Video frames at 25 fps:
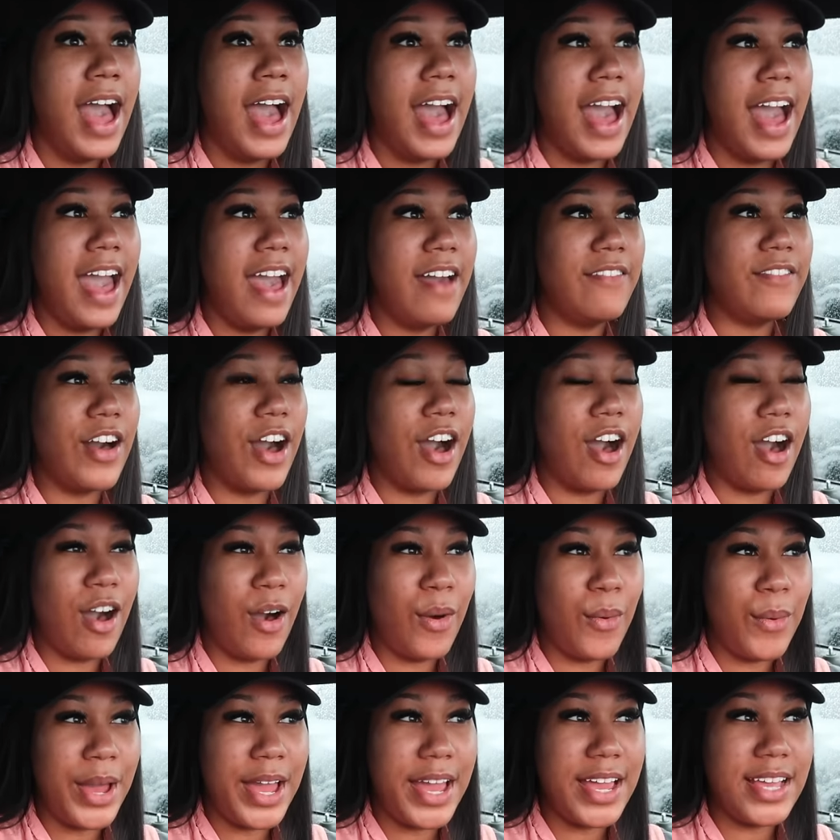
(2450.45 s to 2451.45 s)
I have
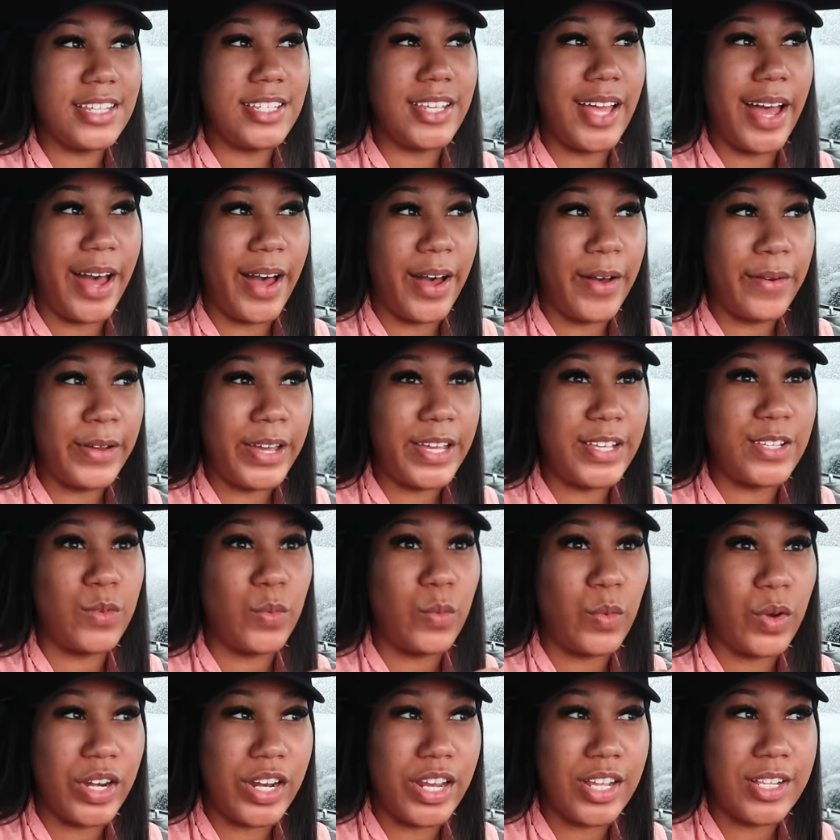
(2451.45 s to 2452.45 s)
always
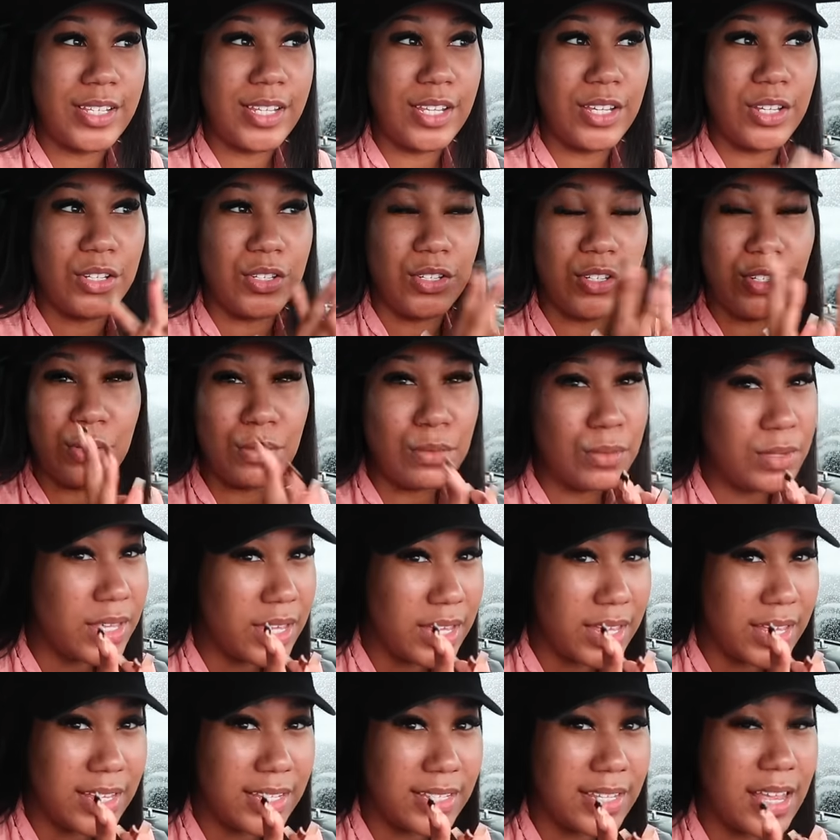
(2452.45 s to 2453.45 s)
wanted to do
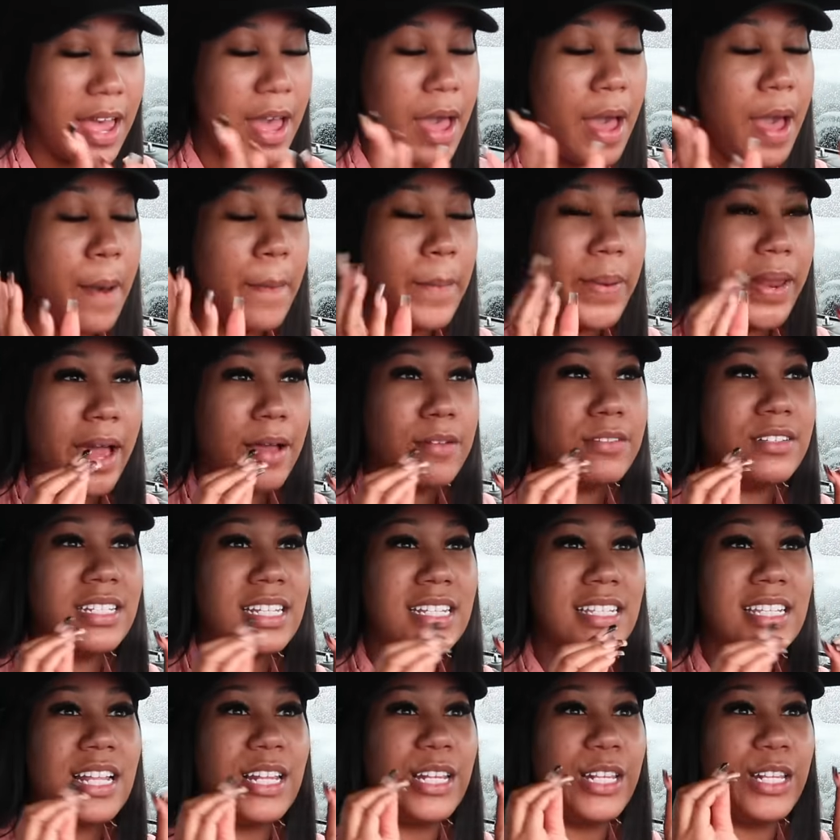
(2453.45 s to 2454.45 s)
this, but I was
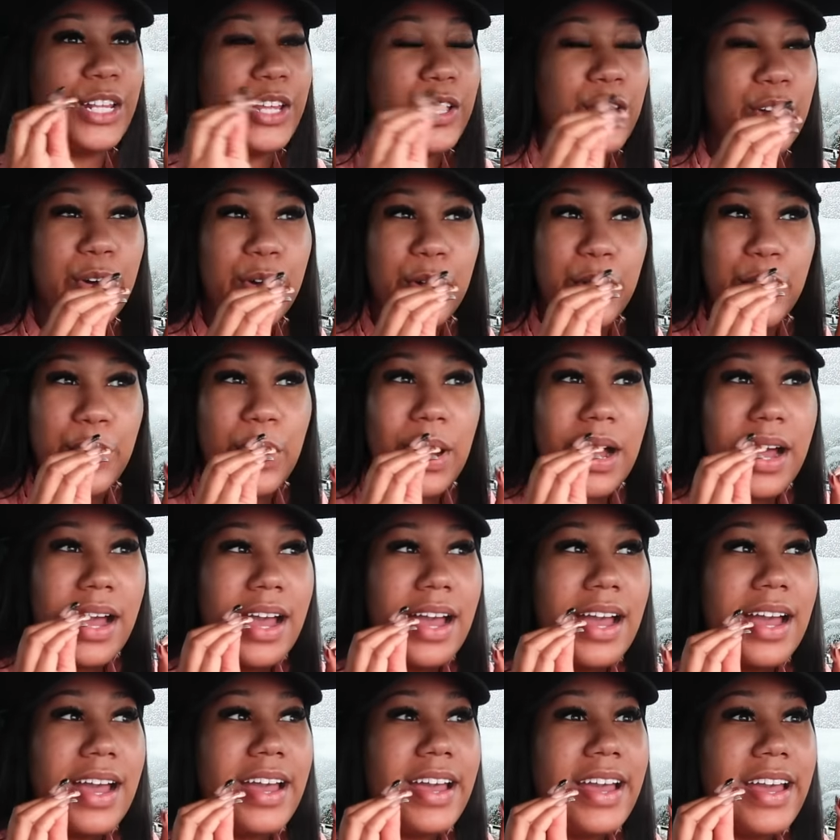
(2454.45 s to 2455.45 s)
just a little
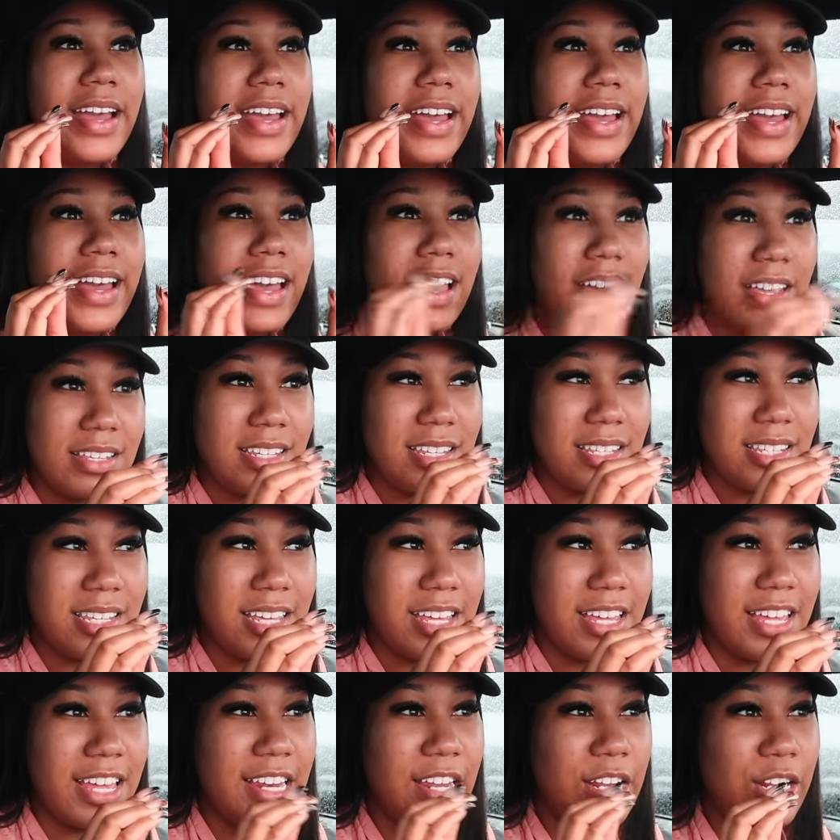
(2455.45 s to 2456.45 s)
hesitant
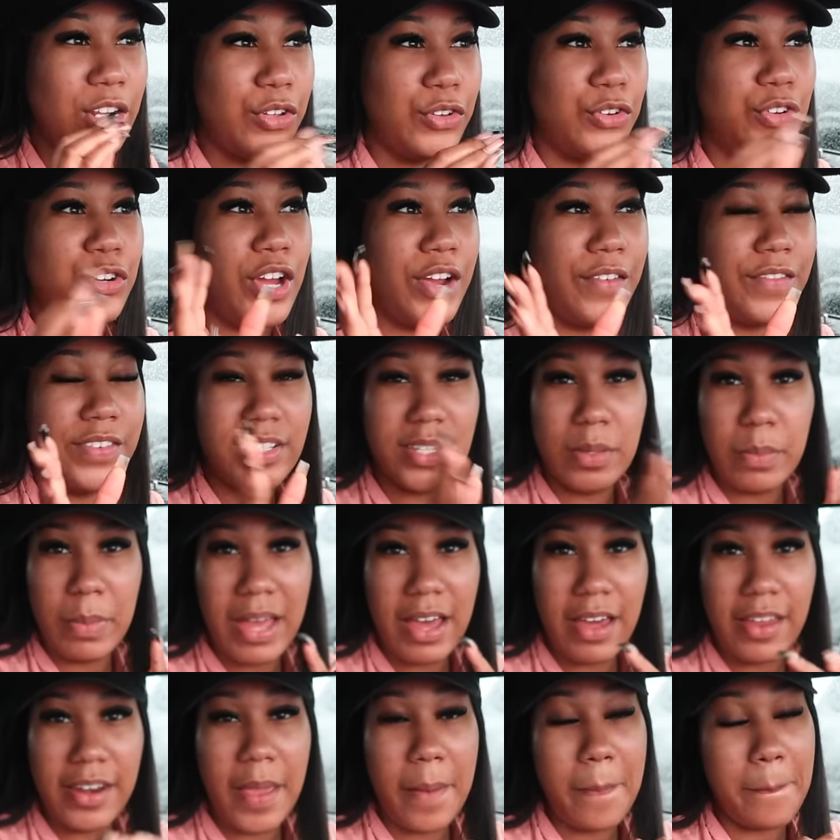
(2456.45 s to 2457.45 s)
and a little nervous
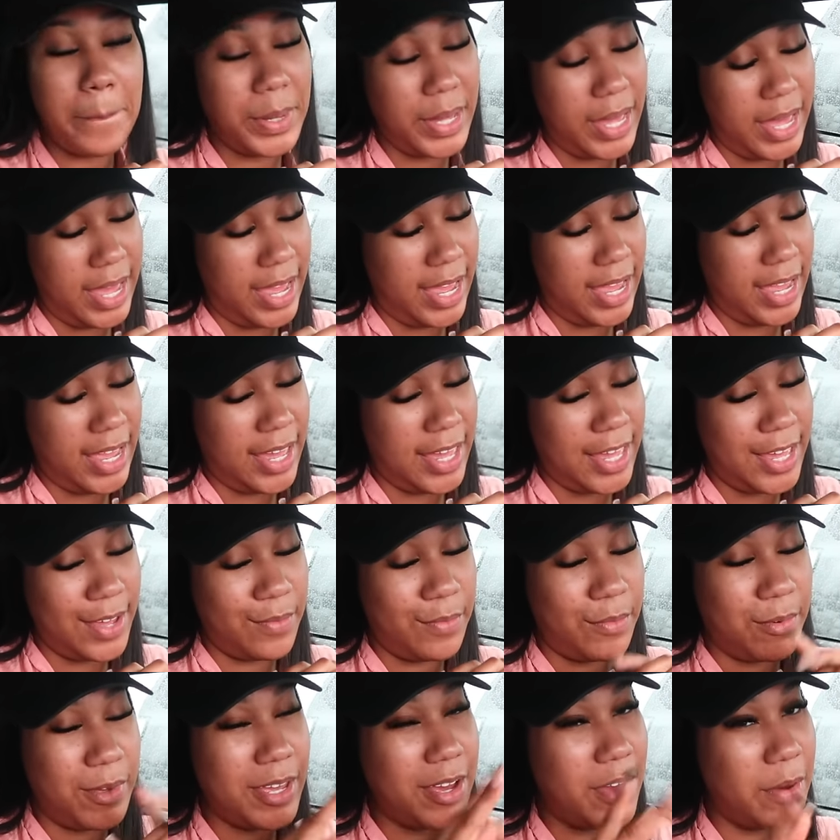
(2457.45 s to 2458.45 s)
about it, but
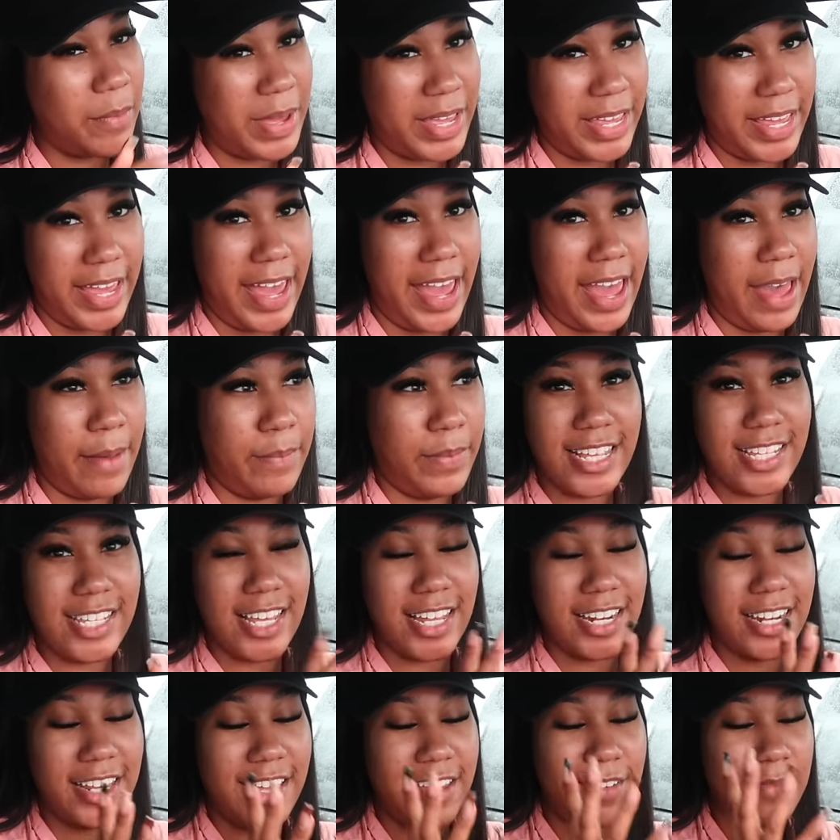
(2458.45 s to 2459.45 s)
we're gonna make it happen. It's
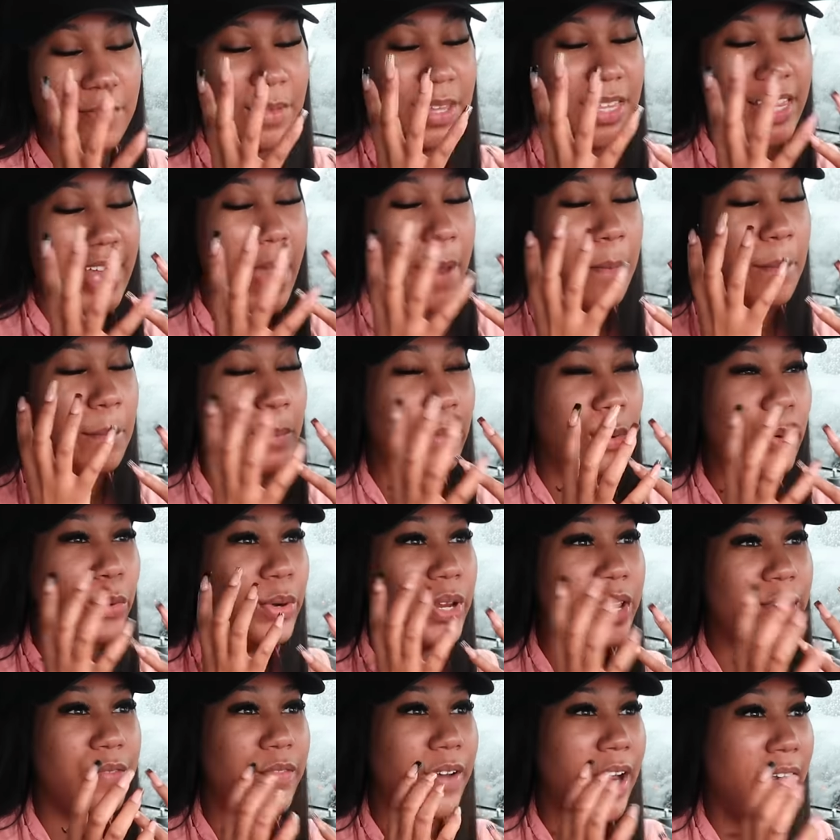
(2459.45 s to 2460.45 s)
gonna give me that
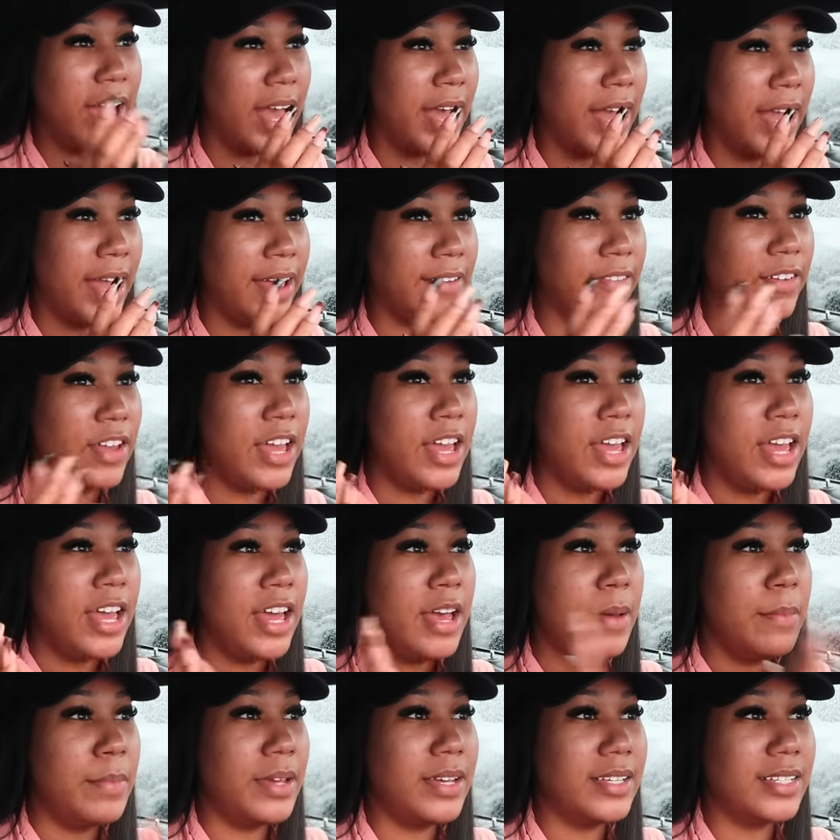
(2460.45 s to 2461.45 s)
moody vibe
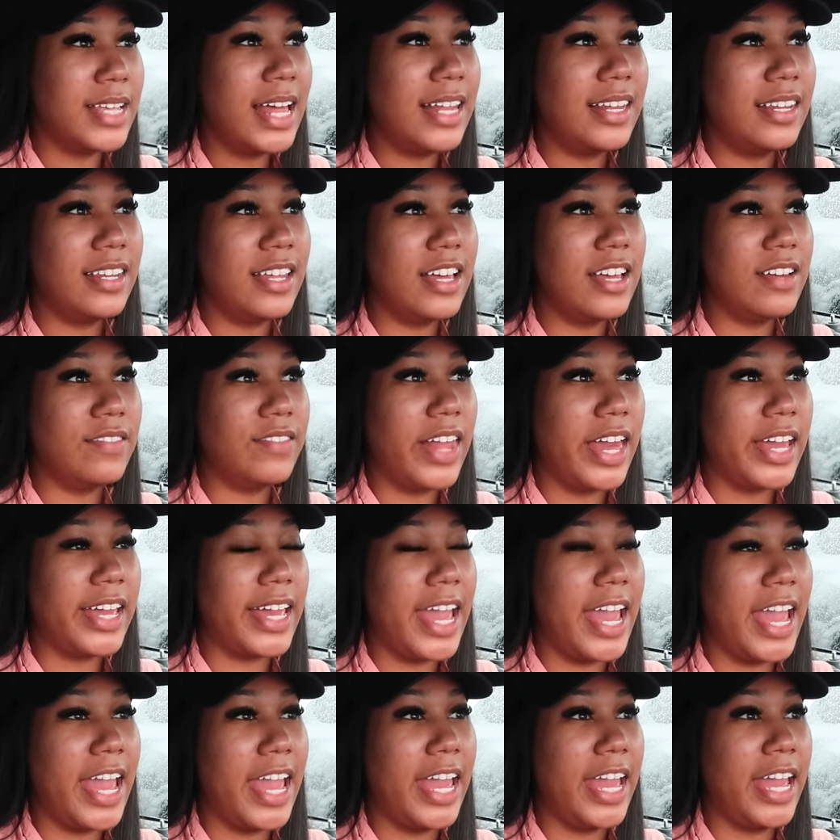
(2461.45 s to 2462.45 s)
because I love like
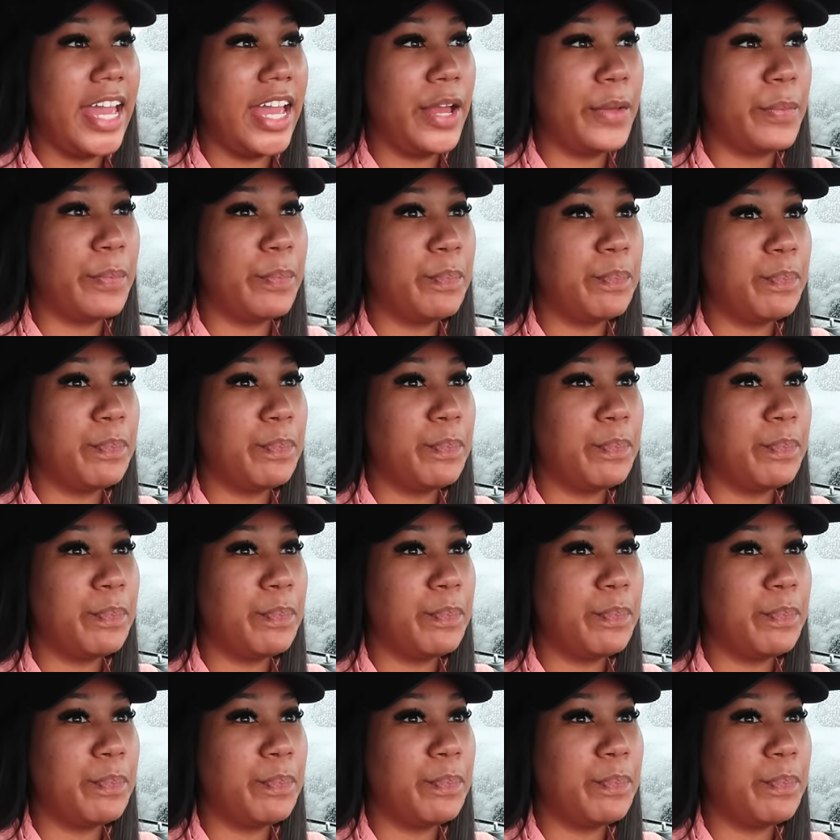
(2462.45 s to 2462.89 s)
a